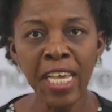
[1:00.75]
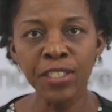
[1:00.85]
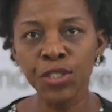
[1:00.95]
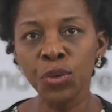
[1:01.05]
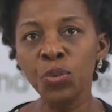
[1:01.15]

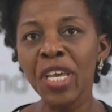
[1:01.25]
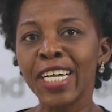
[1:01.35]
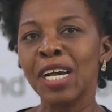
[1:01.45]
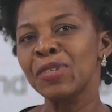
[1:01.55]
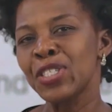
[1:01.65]
And so
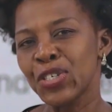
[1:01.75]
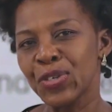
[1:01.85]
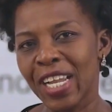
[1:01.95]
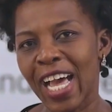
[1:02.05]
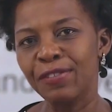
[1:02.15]
are coming to
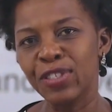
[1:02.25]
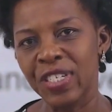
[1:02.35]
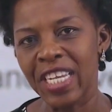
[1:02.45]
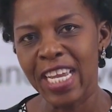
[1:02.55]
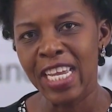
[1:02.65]
you live
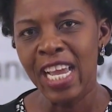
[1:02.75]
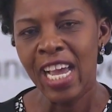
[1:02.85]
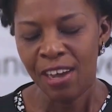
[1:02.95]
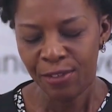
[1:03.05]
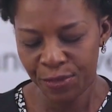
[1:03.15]
today
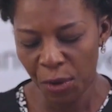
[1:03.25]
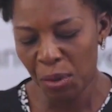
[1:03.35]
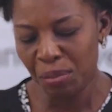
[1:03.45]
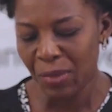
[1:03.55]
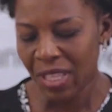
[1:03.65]

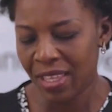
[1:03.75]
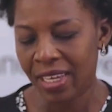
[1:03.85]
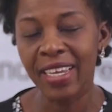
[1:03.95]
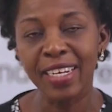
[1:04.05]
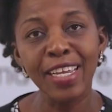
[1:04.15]
from
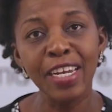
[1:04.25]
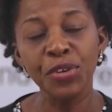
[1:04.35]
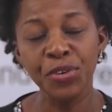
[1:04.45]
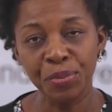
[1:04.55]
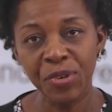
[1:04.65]
the
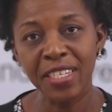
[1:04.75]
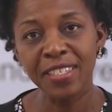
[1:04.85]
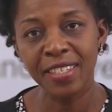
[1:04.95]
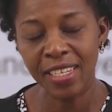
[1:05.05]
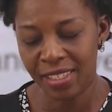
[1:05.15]

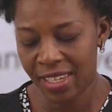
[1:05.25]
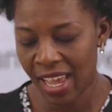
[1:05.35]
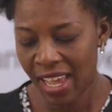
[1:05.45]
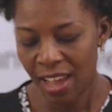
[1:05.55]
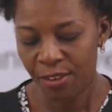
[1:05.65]
Ghanaian-European
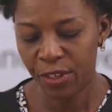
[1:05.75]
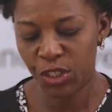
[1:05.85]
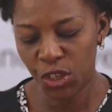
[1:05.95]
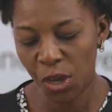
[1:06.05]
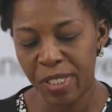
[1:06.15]
Centre for
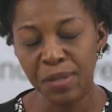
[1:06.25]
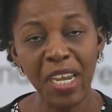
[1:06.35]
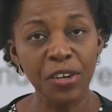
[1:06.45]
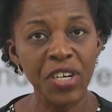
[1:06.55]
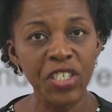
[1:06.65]
Jobs,
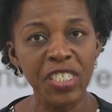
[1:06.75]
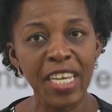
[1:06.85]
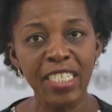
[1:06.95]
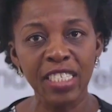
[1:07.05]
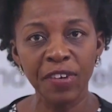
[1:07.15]
Migration
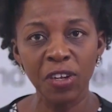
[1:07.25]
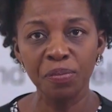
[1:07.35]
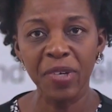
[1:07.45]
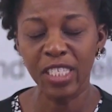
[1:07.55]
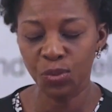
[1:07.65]
and
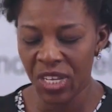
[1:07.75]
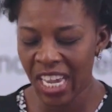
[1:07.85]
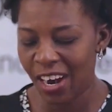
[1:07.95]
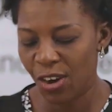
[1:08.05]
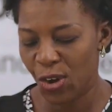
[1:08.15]
Development.
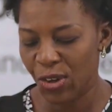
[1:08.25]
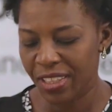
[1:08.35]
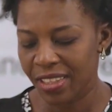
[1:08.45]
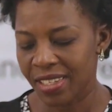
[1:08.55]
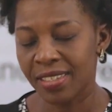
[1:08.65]
We are
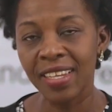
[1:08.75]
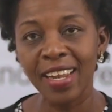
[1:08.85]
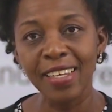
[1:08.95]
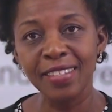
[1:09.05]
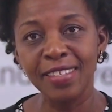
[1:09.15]
on the
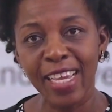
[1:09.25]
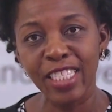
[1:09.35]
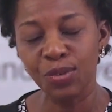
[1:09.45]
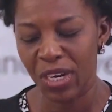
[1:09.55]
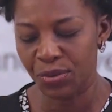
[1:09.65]
Starlet
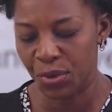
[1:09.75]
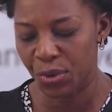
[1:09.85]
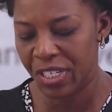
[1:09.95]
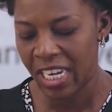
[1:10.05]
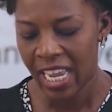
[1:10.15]
91
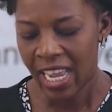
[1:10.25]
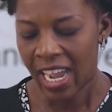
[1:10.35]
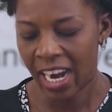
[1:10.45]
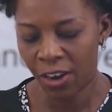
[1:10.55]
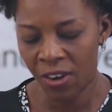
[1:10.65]
Road,
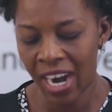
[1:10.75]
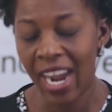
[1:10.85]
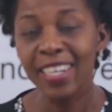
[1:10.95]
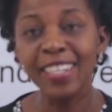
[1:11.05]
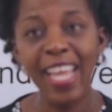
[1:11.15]

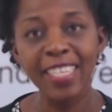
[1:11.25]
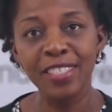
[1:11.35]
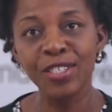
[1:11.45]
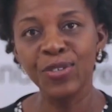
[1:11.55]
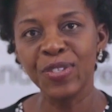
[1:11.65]
Accra,
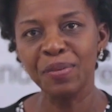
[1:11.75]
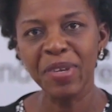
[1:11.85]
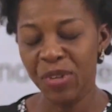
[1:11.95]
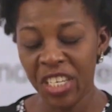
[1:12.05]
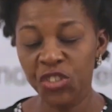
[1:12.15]
next to
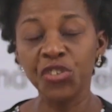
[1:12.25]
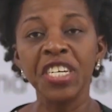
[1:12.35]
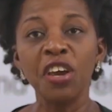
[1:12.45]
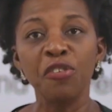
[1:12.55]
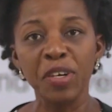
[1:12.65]
the
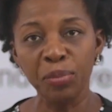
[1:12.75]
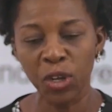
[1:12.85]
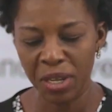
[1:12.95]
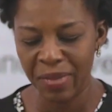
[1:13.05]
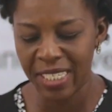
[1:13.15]
Ministry of
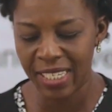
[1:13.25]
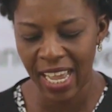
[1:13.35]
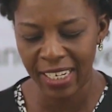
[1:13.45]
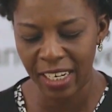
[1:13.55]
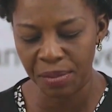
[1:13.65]
Employment
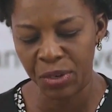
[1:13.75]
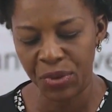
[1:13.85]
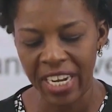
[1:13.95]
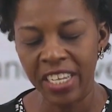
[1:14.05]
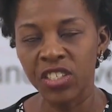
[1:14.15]
and Labour
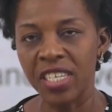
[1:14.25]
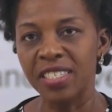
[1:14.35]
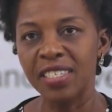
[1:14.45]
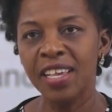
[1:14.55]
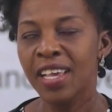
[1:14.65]

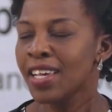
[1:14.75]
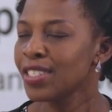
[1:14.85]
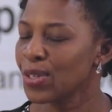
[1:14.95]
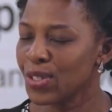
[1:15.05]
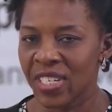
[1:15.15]
Relations.
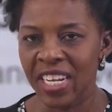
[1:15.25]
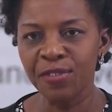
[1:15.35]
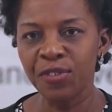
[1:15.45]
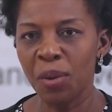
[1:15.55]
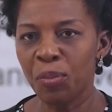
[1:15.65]
So
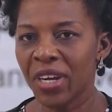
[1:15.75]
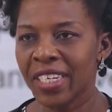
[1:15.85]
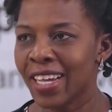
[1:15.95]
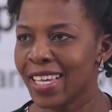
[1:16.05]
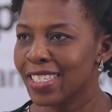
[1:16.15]
today for our
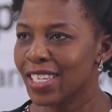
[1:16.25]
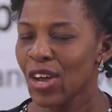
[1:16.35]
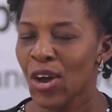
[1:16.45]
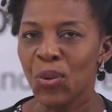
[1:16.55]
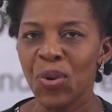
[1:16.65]
podcast,
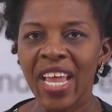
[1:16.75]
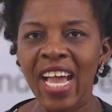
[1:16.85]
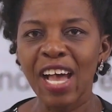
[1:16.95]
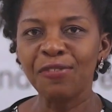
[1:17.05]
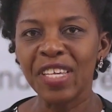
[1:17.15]
we
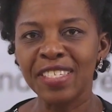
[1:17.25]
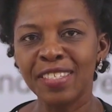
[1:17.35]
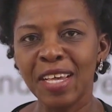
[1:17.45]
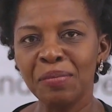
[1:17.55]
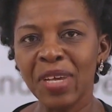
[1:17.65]
have
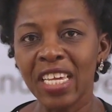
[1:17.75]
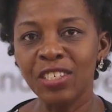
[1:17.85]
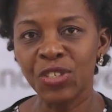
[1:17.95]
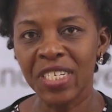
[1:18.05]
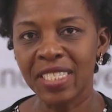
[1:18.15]
some
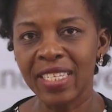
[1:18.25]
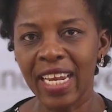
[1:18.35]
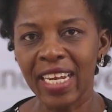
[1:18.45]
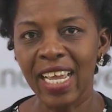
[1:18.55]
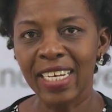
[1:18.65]

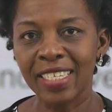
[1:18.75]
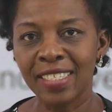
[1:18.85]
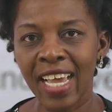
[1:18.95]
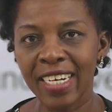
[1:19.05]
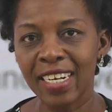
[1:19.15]
interesting and
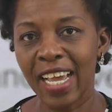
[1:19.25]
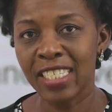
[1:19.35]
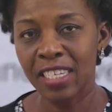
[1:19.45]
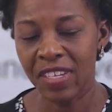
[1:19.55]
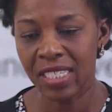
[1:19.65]
exciting
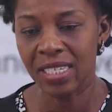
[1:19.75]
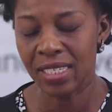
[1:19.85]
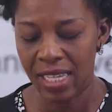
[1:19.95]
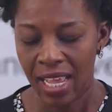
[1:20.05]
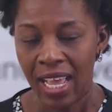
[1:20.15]

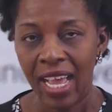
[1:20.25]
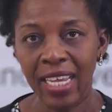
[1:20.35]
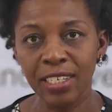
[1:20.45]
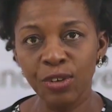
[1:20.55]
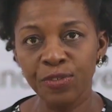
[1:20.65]
activities
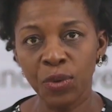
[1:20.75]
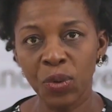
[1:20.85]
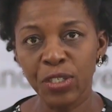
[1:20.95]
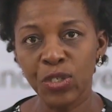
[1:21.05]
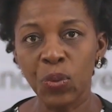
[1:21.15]
and look
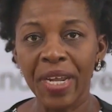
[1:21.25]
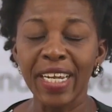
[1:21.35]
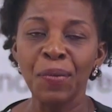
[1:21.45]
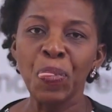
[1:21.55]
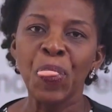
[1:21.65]
forward to it.